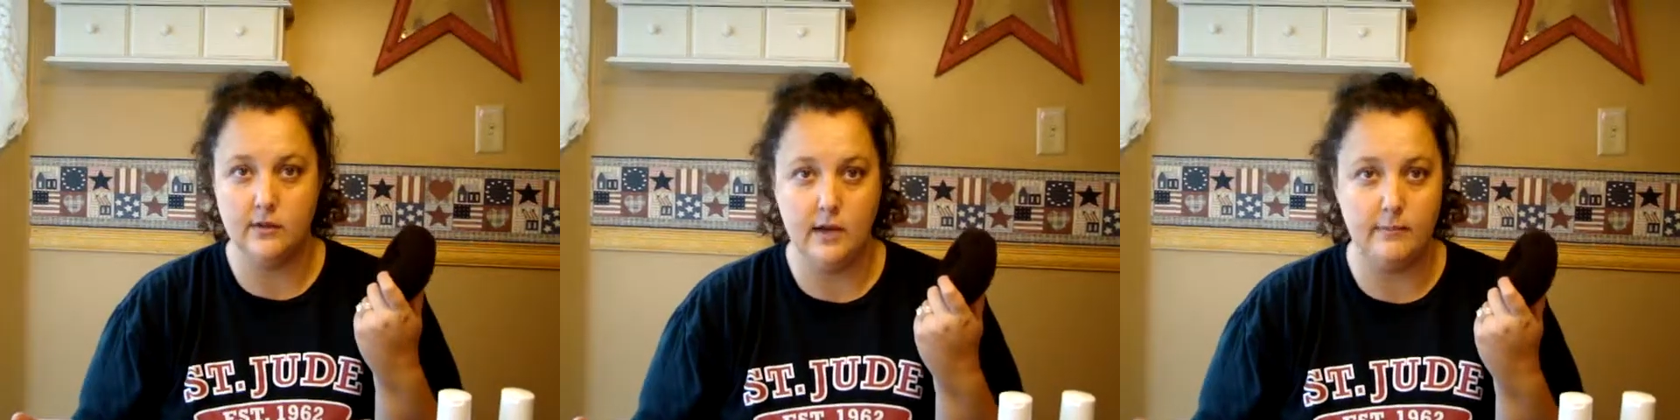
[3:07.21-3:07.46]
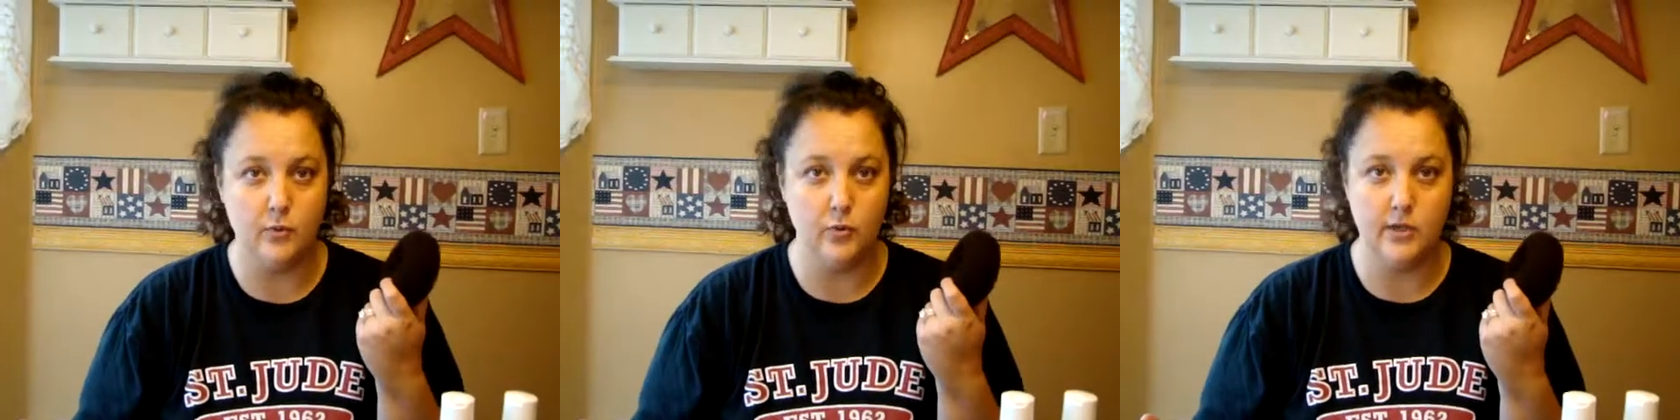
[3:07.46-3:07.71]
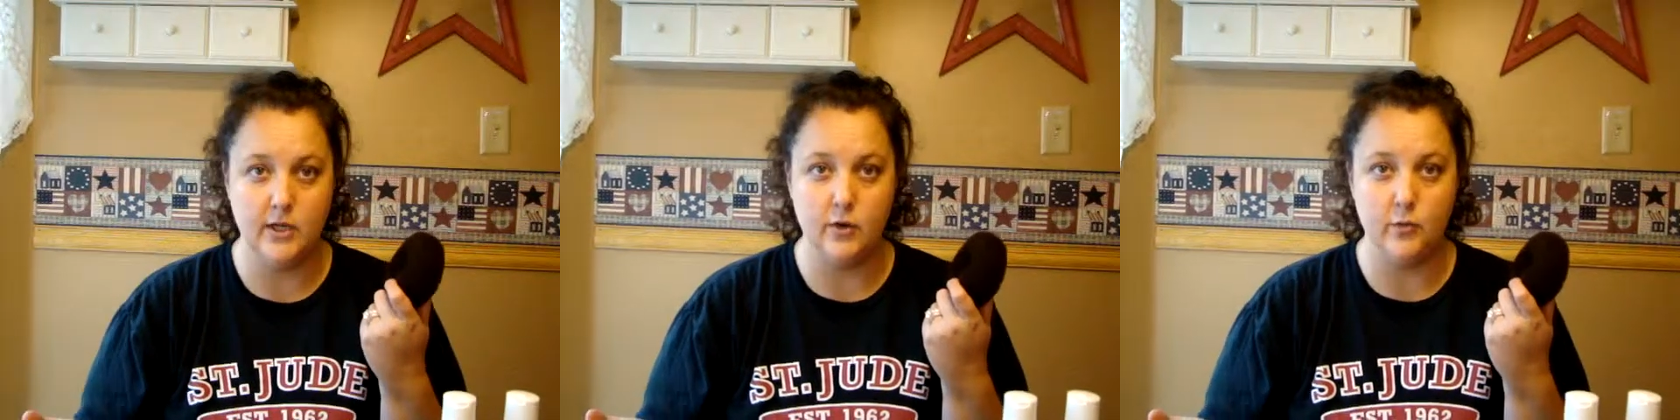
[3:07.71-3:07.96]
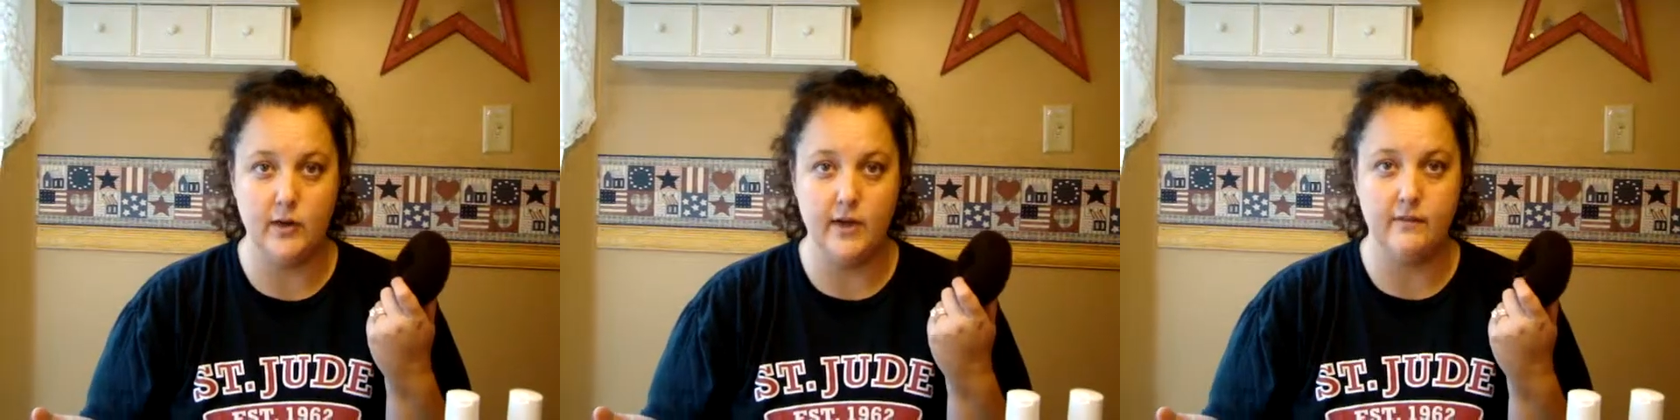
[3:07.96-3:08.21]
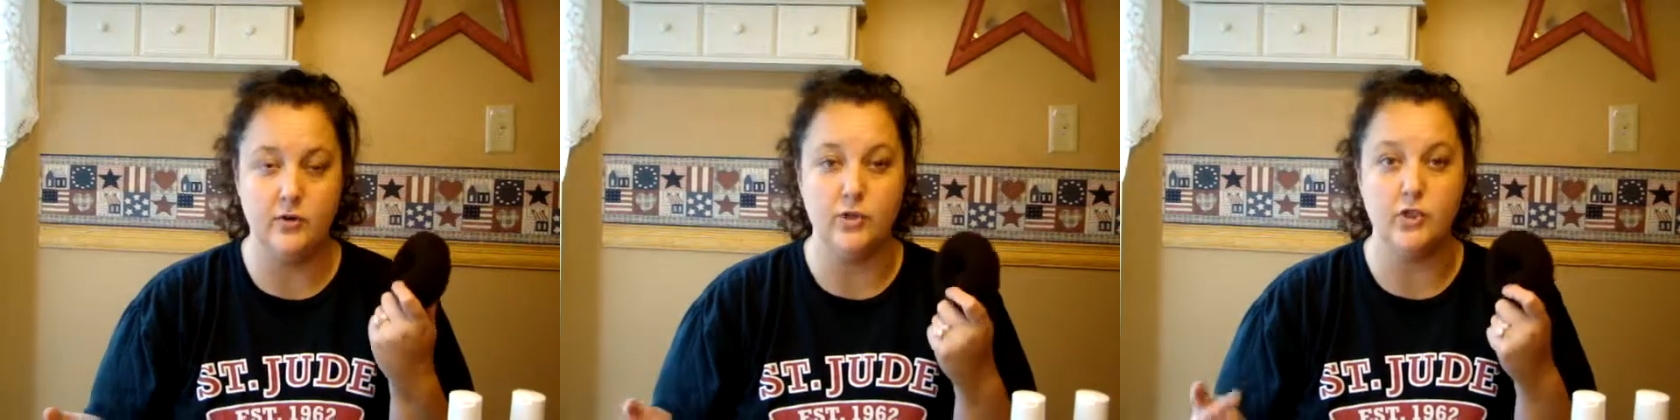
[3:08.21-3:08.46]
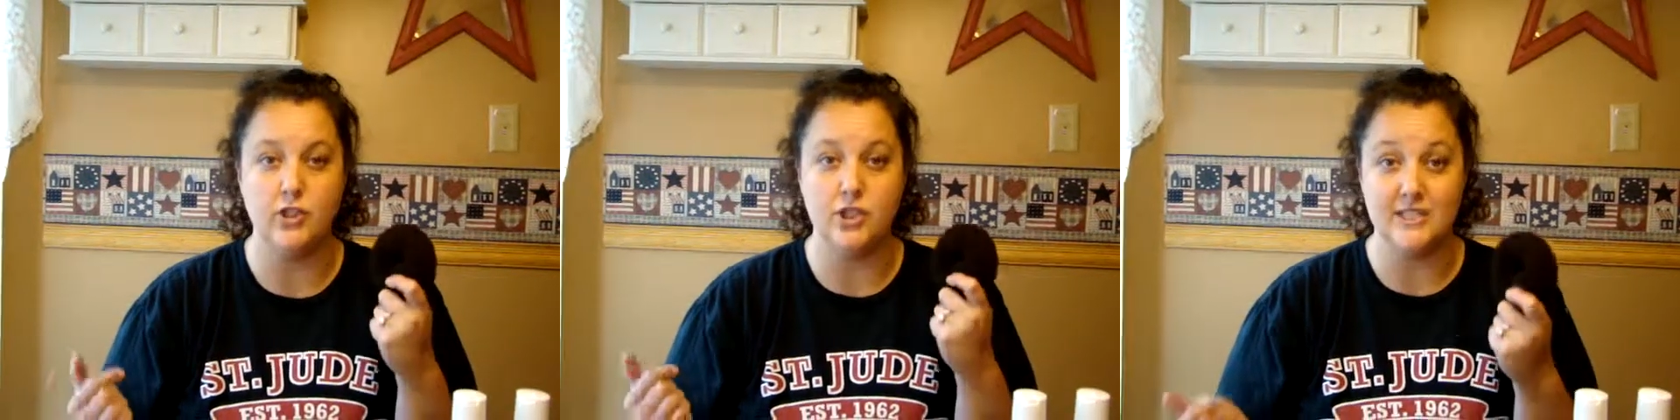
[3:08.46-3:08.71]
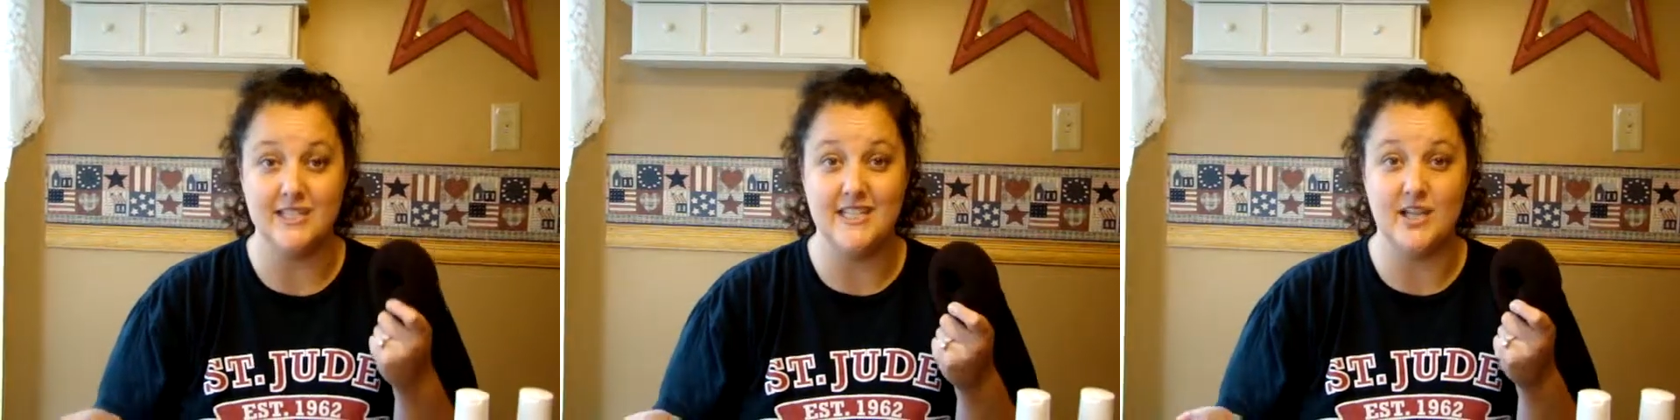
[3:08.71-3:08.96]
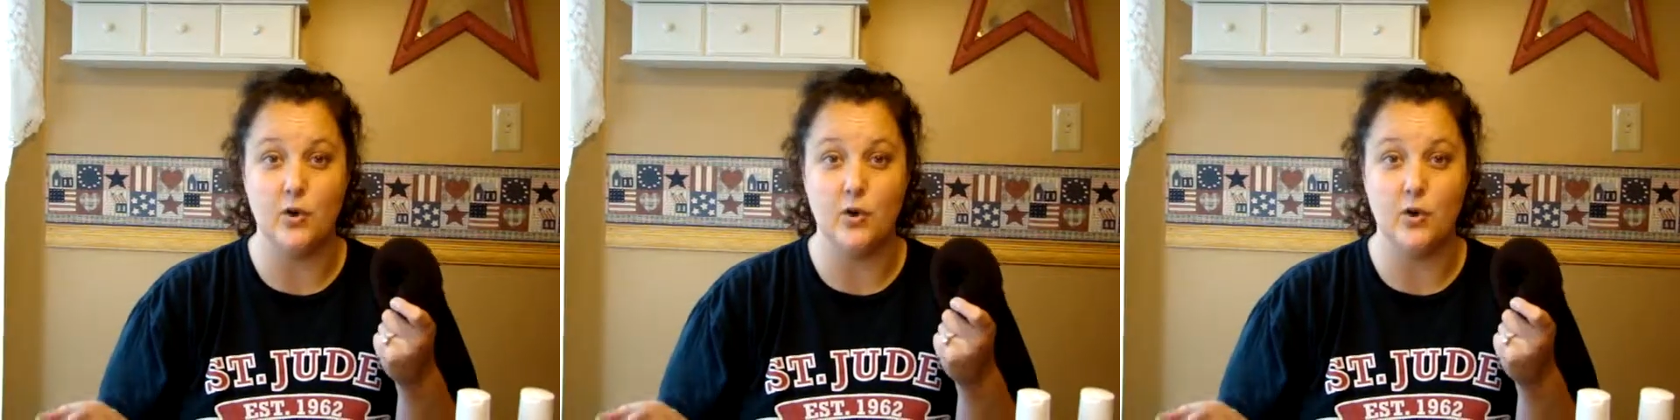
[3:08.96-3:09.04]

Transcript: that morning or whatever and you just need a